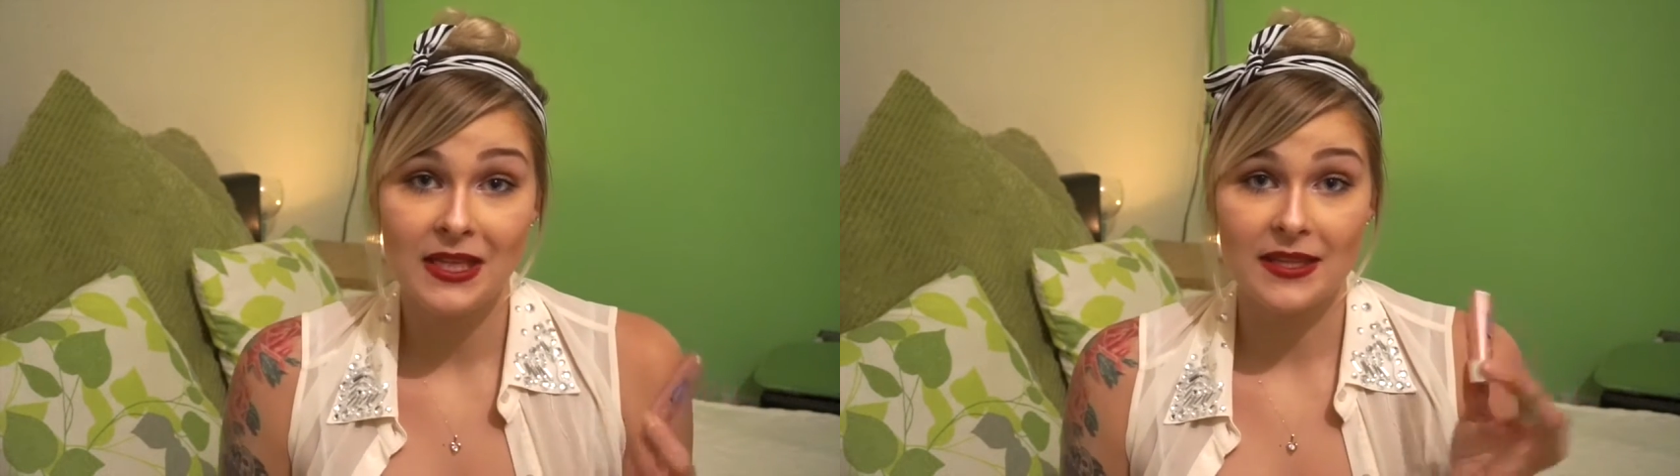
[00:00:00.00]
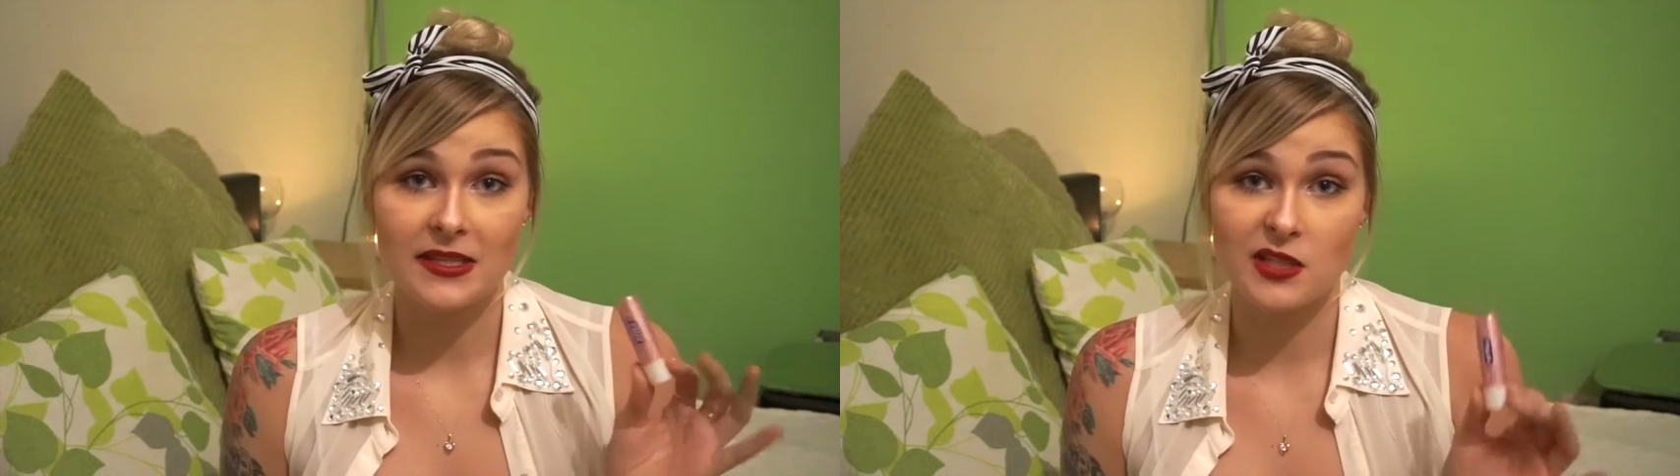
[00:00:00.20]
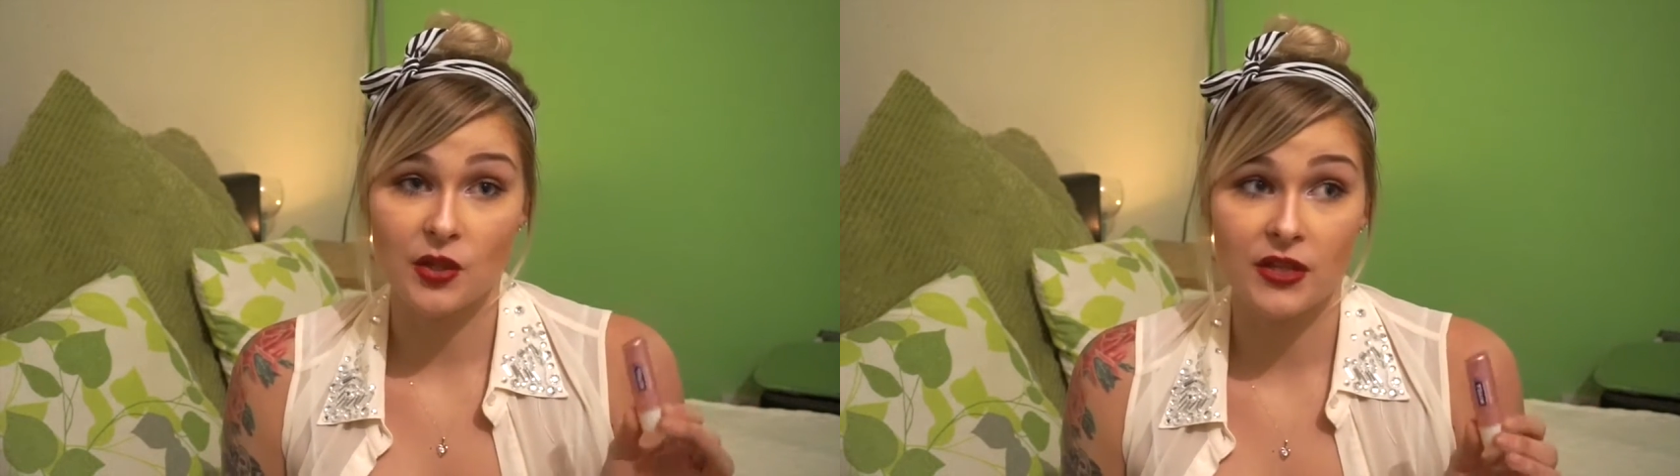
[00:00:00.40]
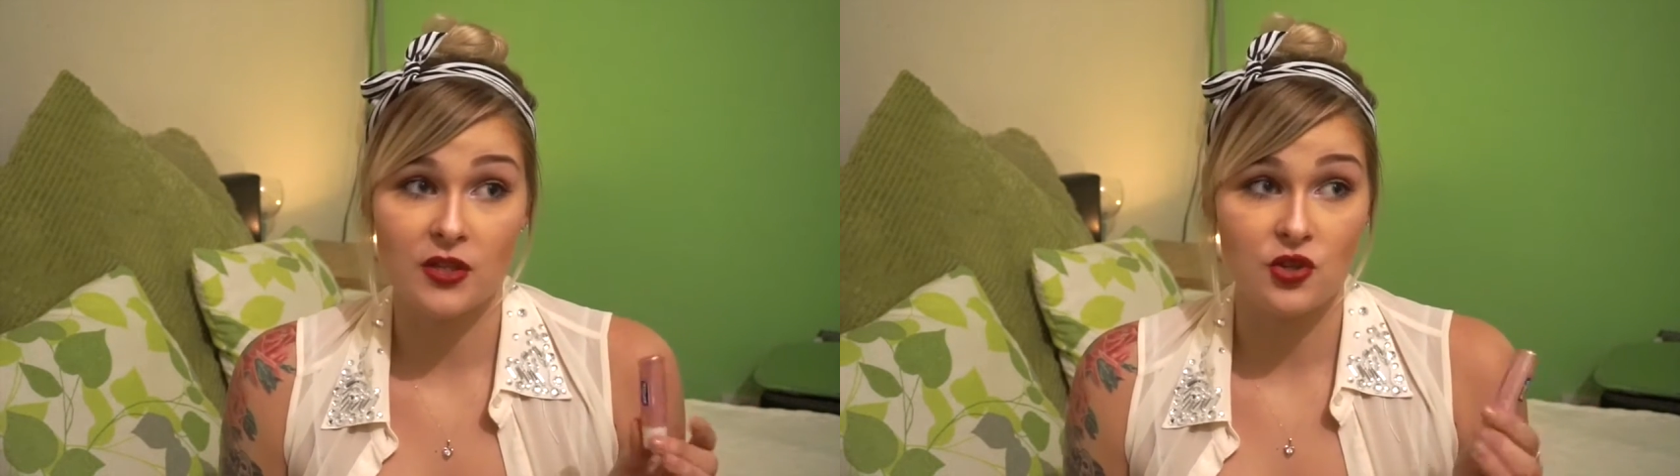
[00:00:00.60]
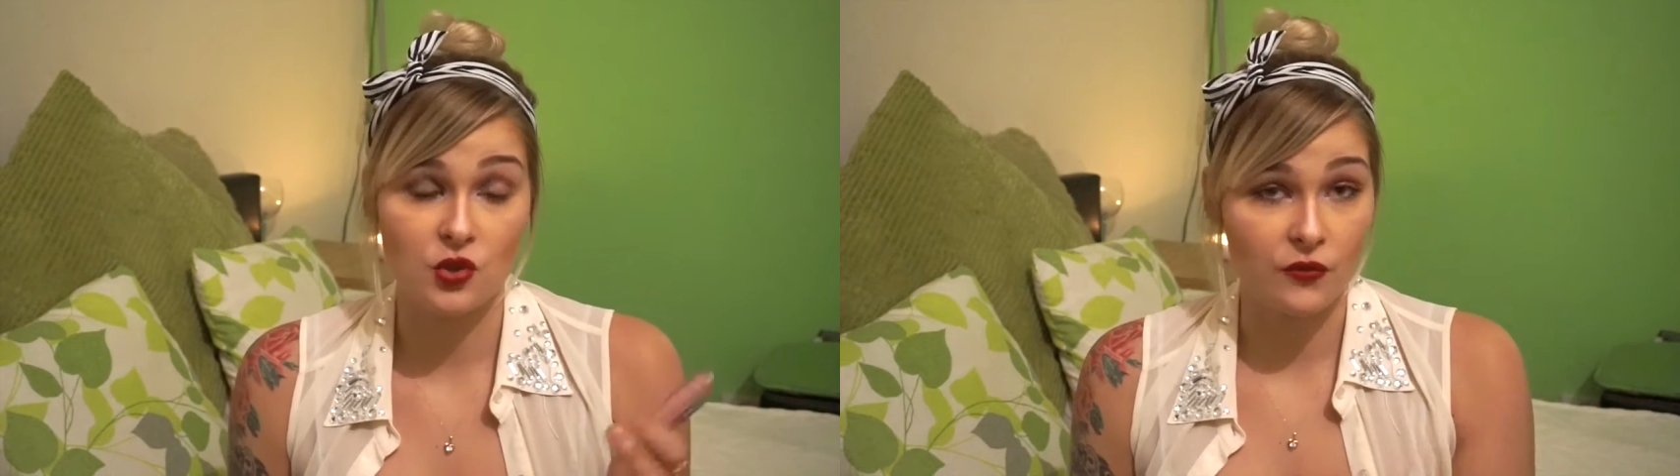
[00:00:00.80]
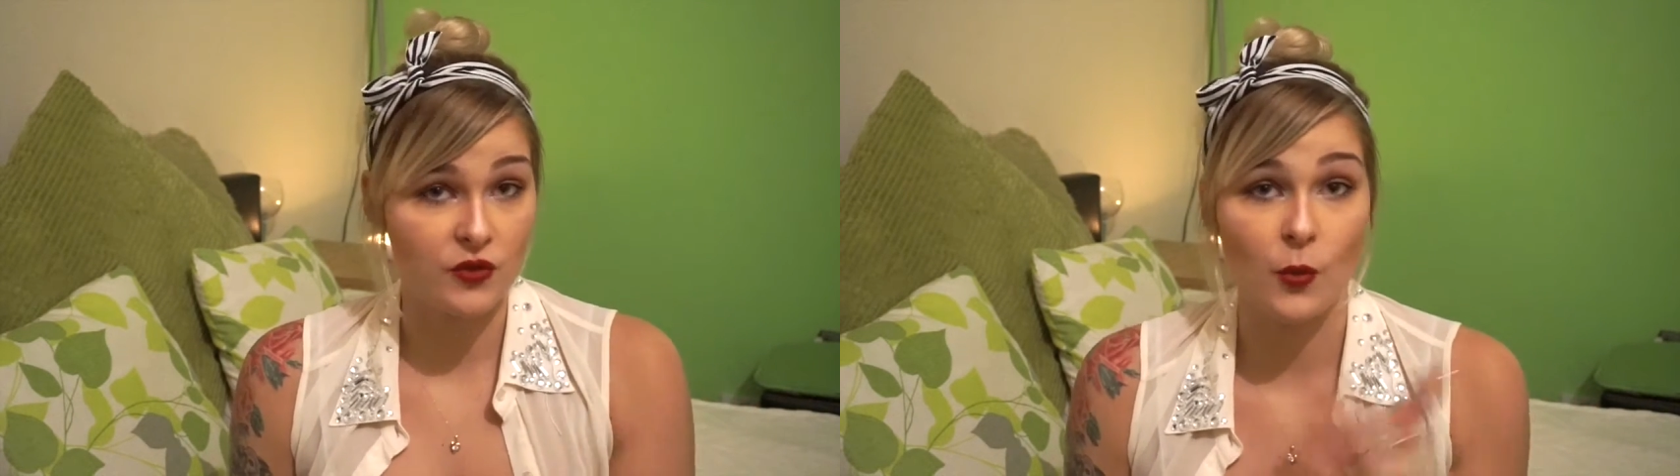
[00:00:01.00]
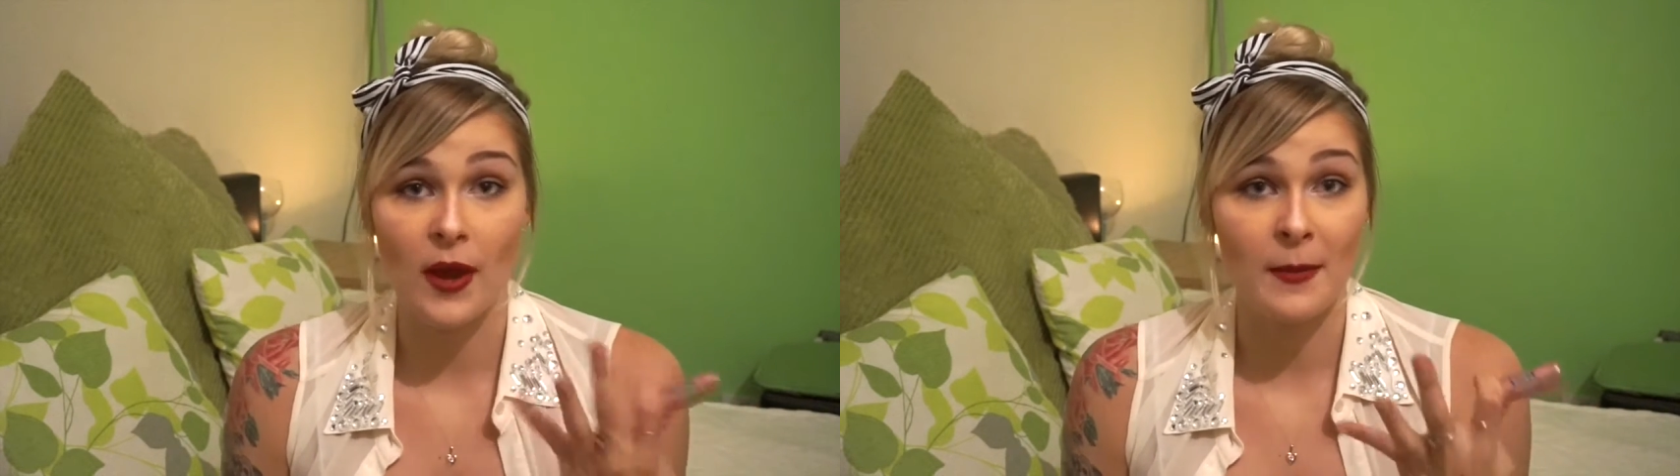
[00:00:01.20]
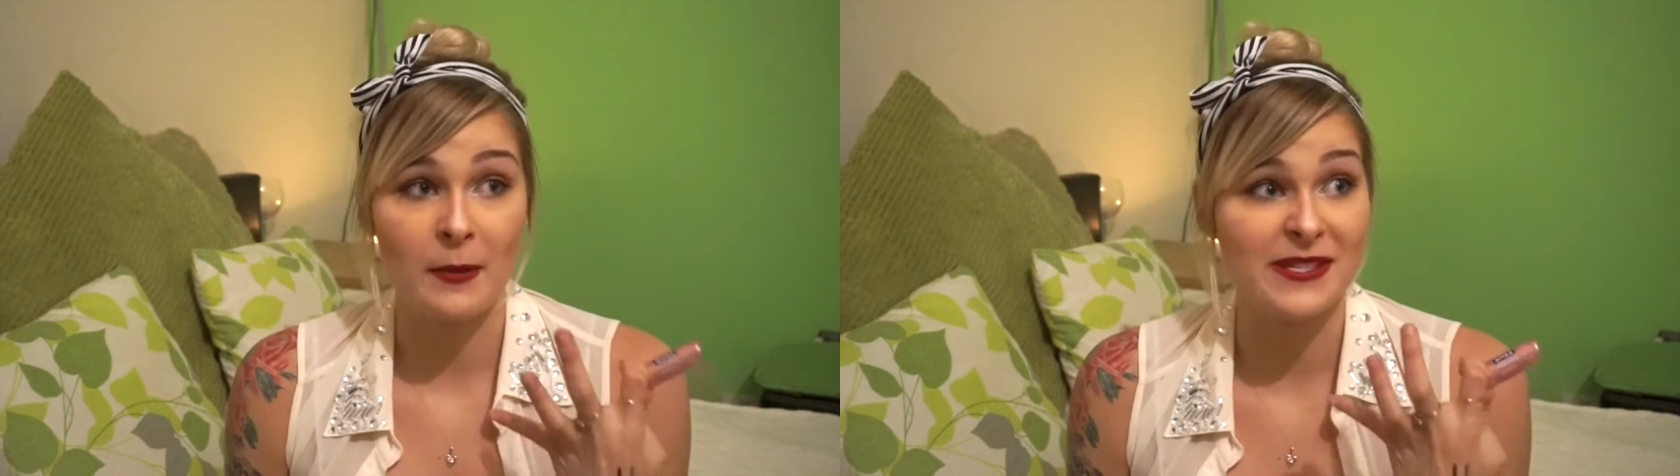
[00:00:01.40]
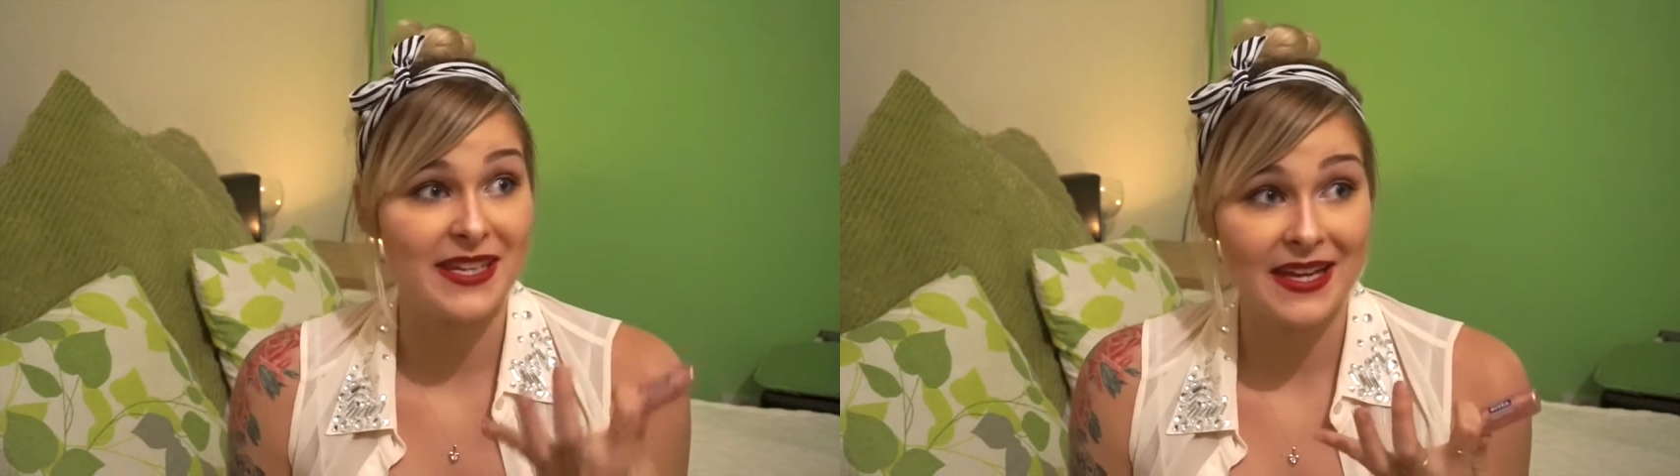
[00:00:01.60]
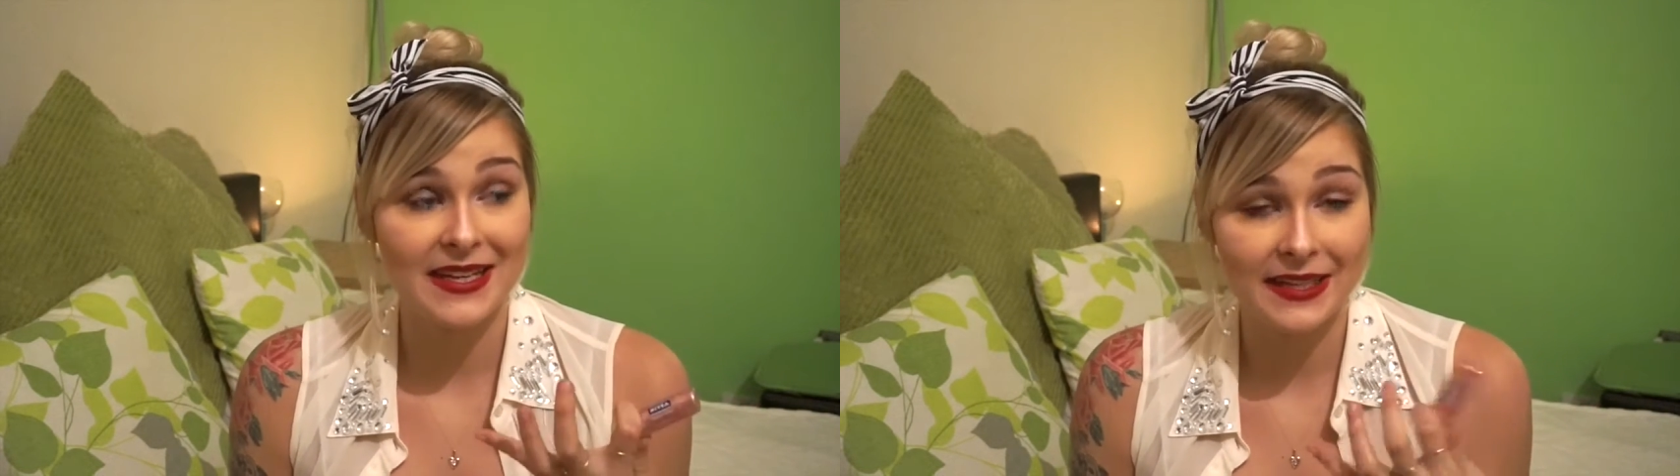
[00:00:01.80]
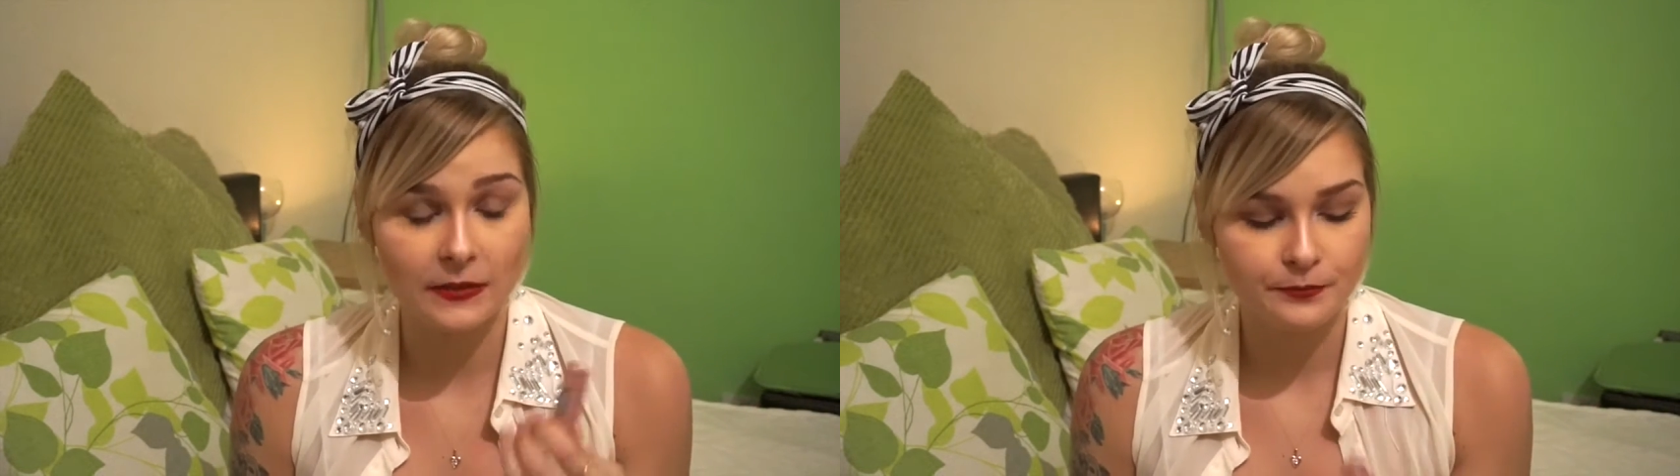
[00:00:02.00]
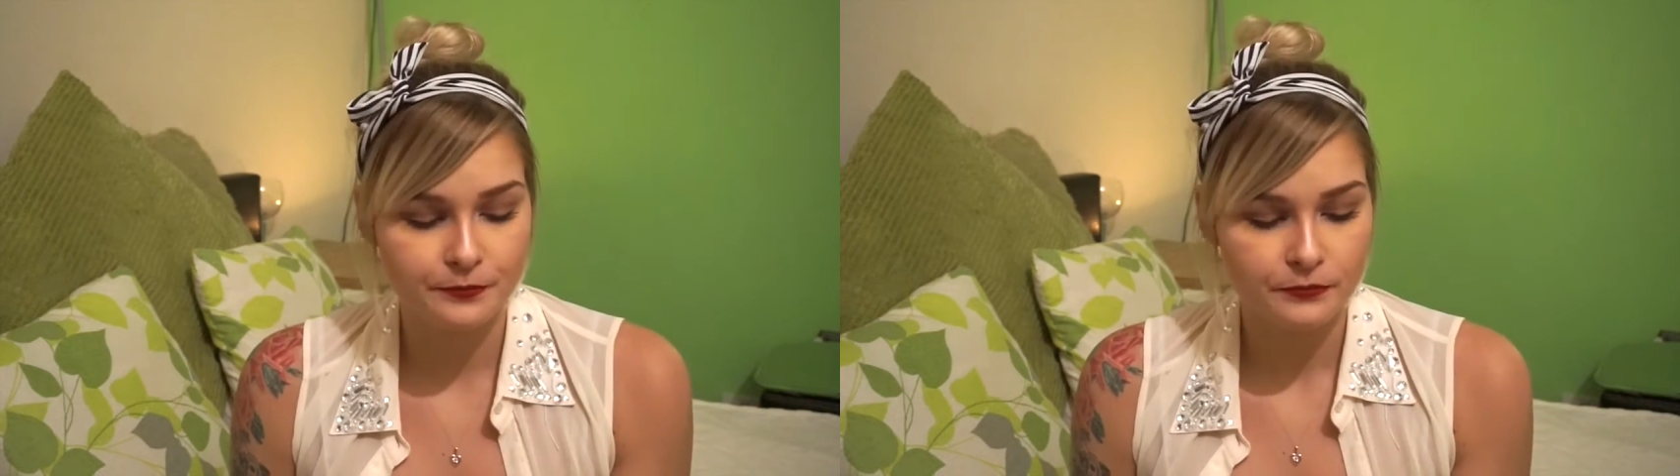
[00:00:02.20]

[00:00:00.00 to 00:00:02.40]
this is a good thing just sort of to wear maybe daily,